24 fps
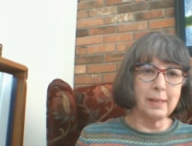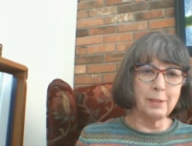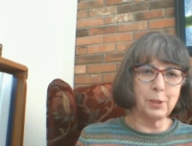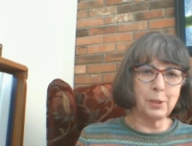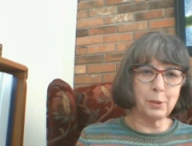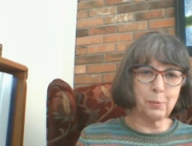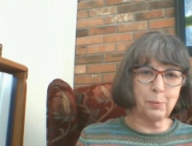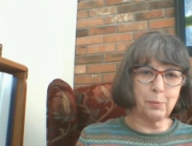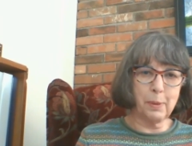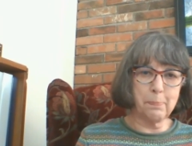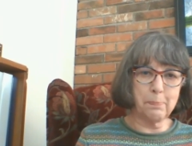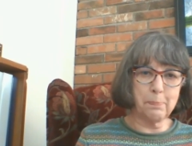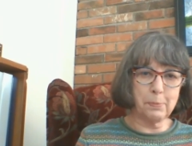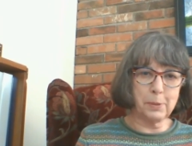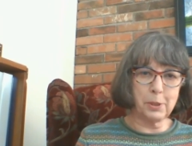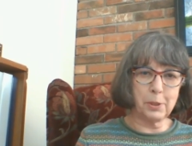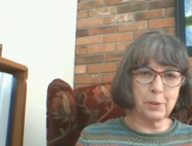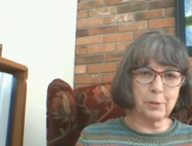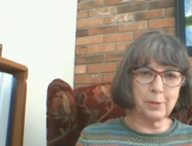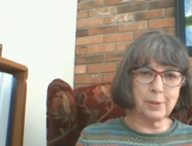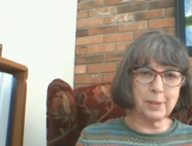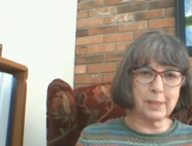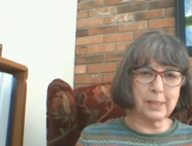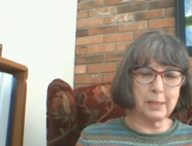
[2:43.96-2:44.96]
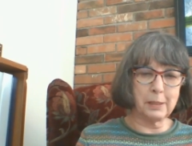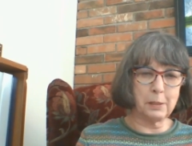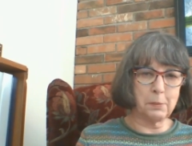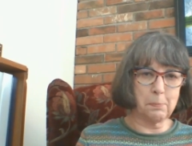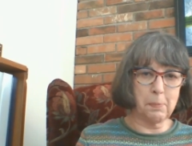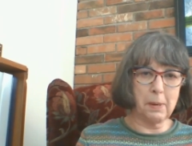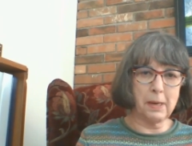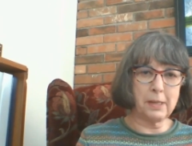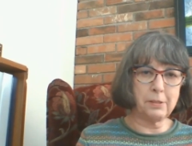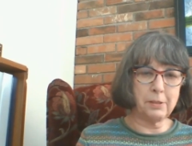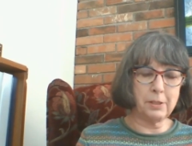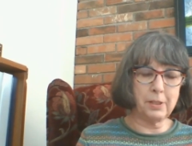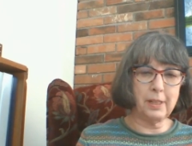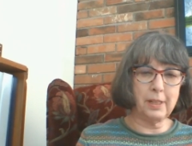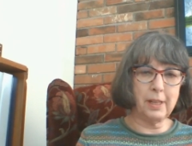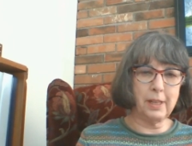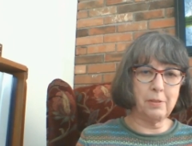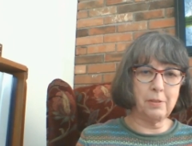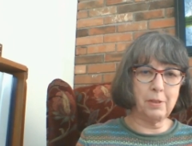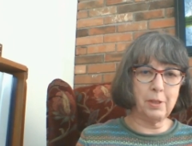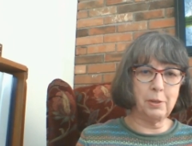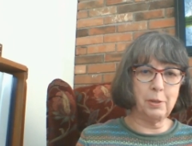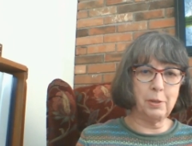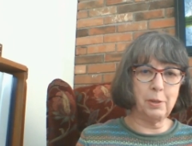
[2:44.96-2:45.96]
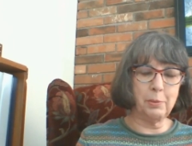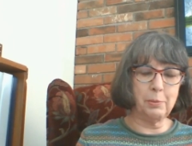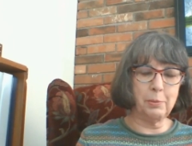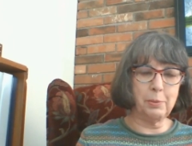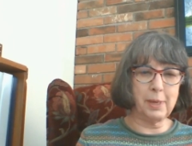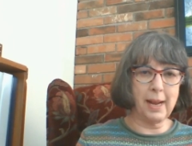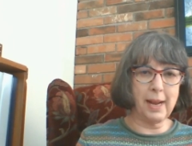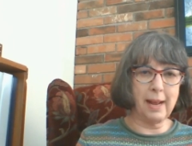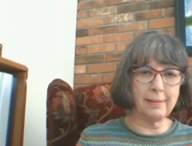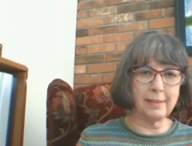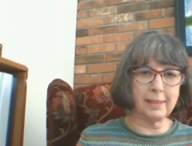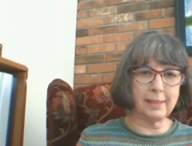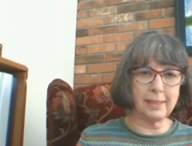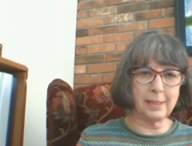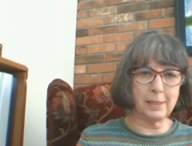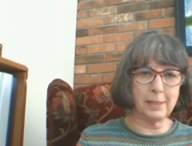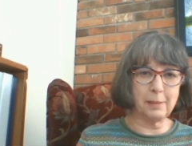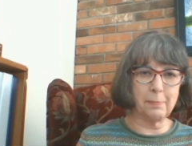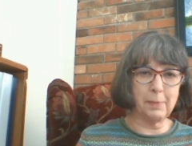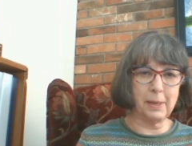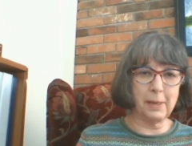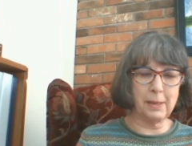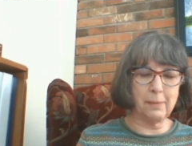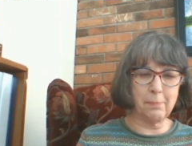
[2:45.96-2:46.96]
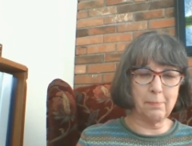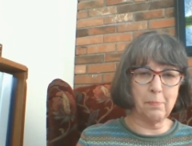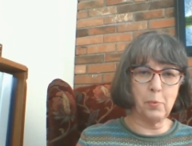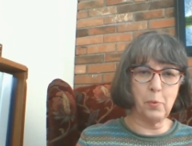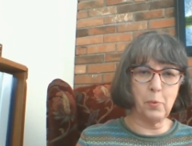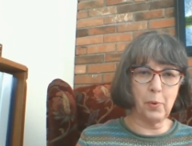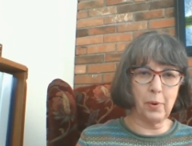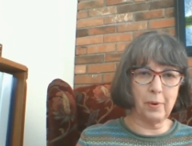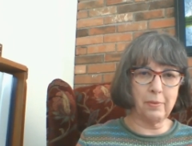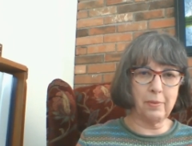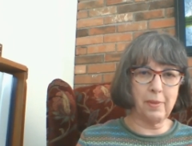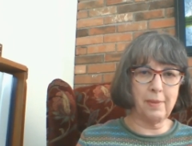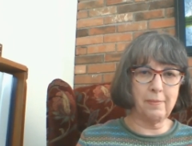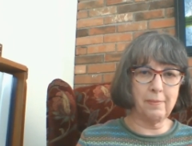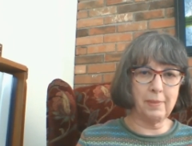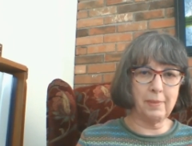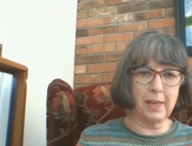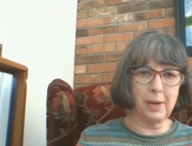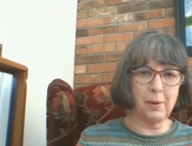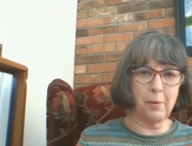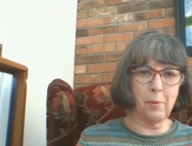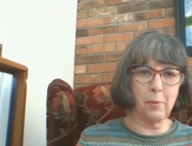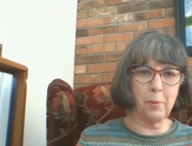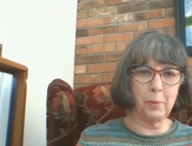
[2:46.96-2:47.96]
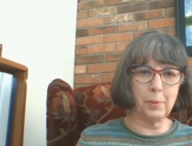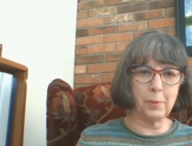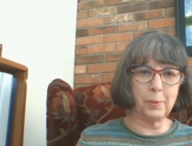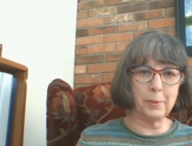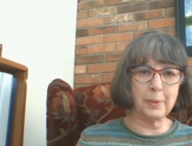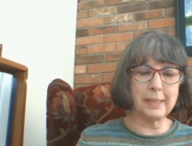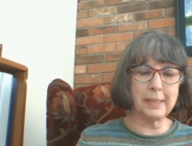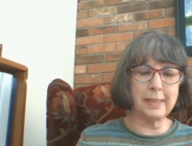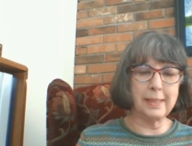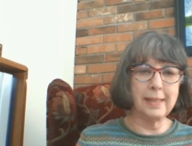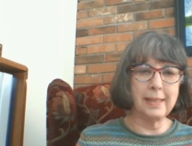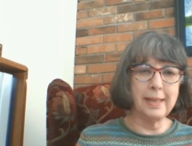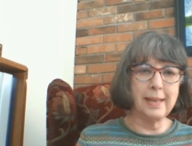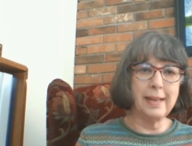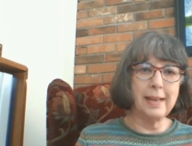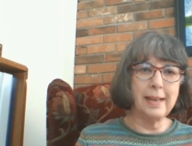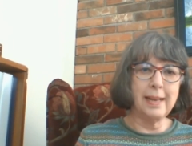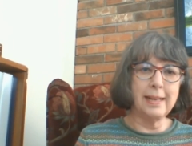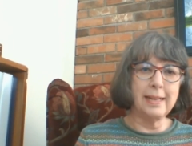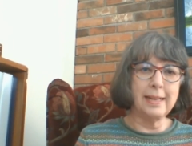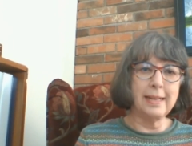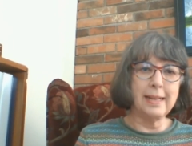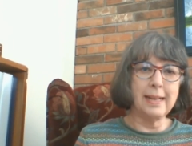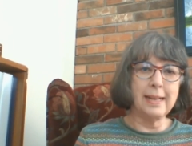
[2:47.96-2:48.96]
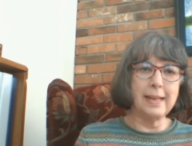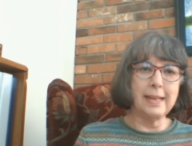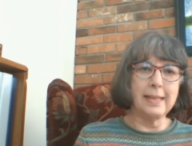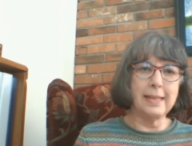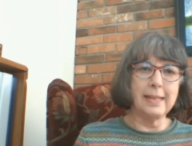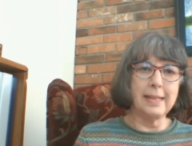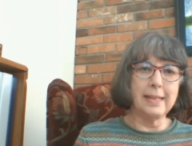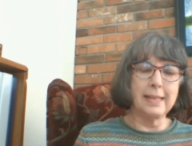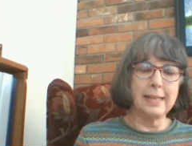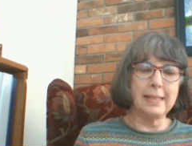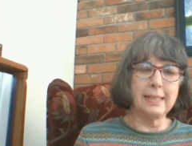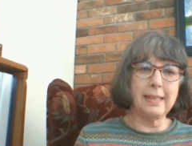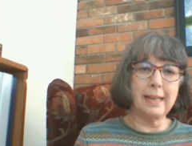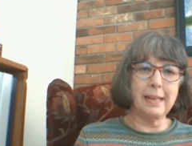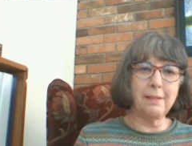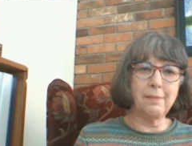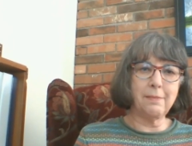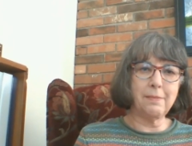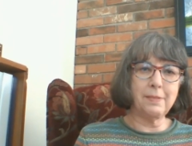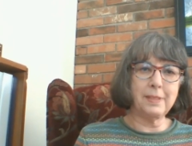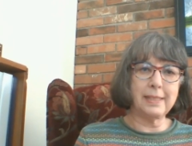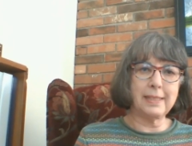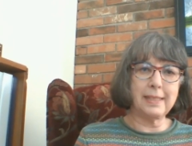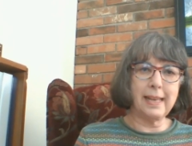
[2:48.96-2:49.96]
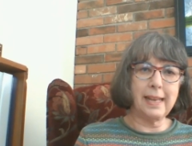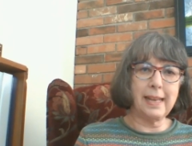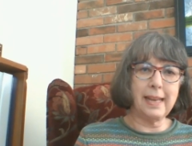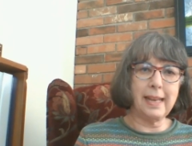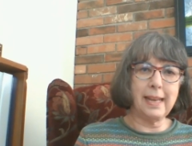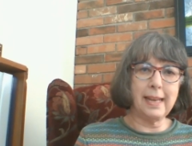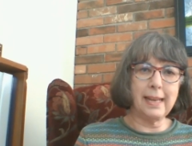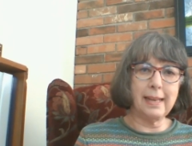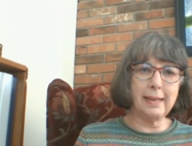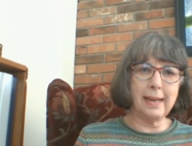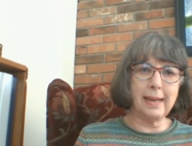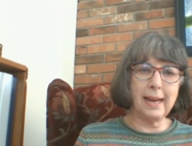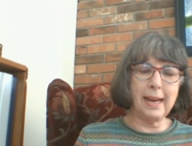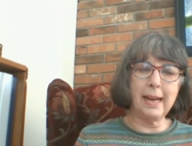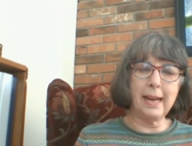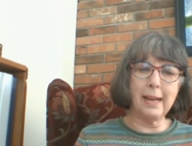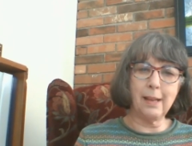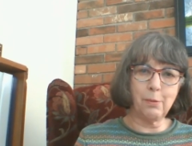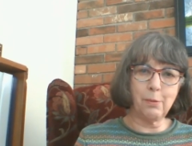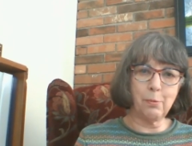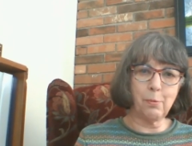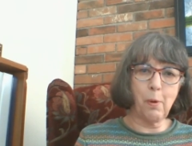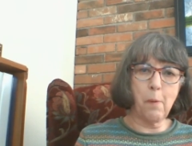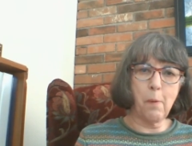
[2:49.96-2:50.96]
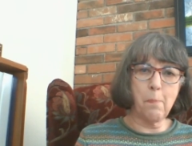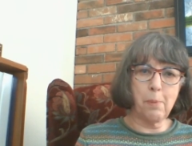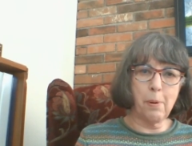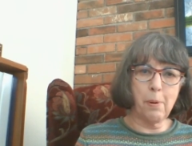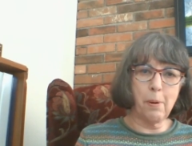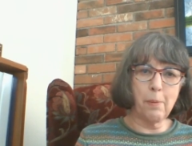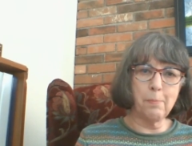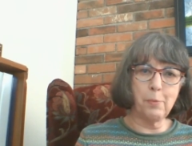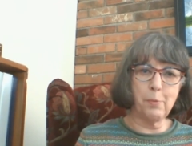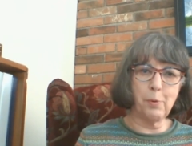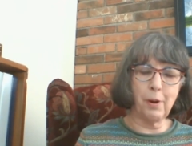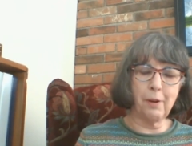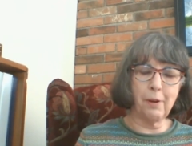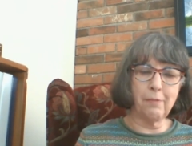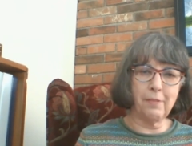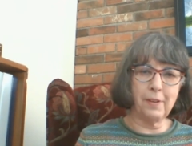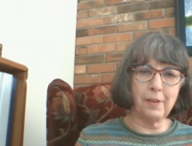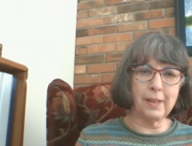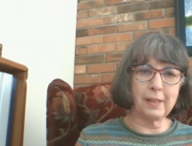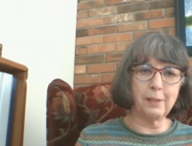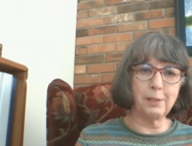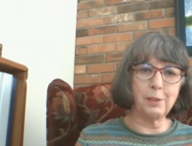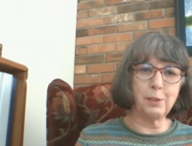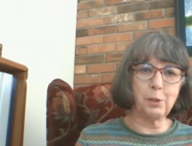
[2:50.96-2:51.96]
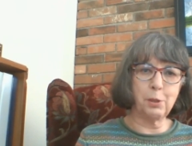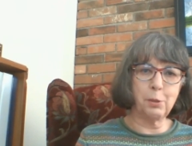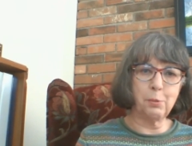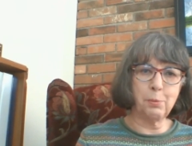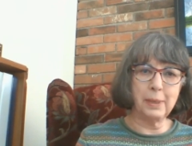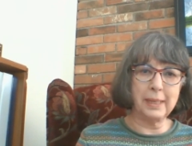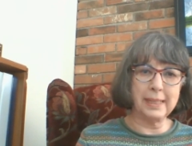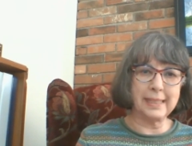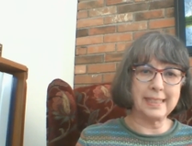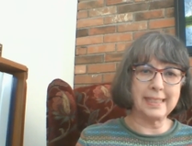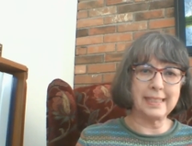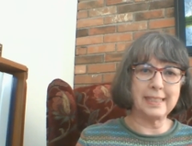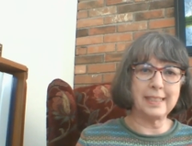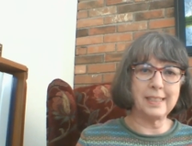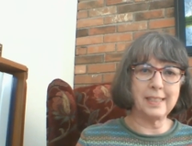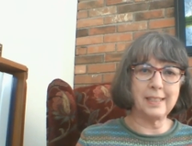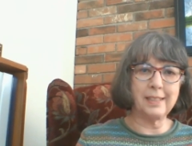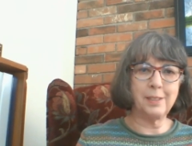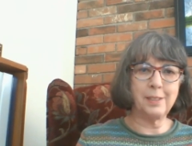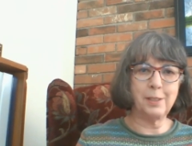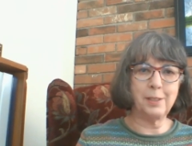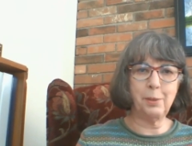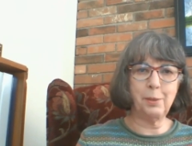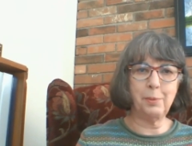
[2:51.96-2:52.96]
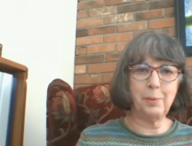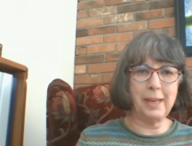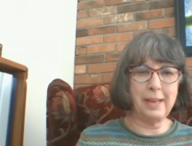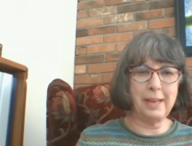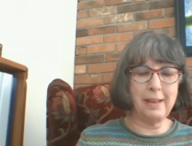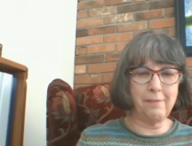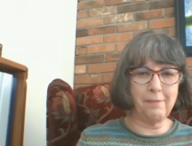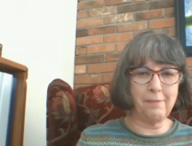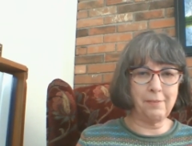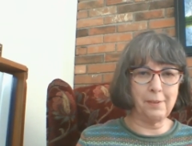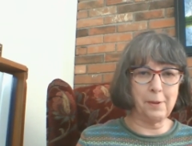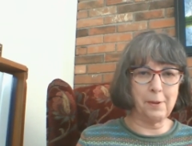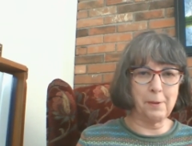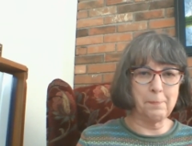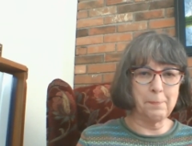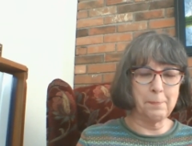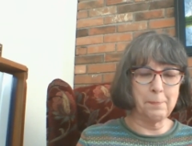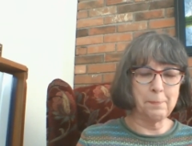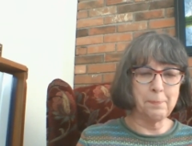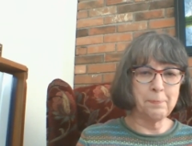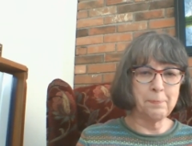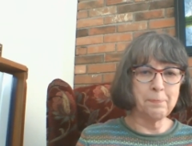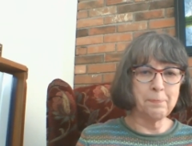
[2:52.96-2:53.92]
scriptures, especially the New Testament more than the Old, gives an anthropomorphic twist to evil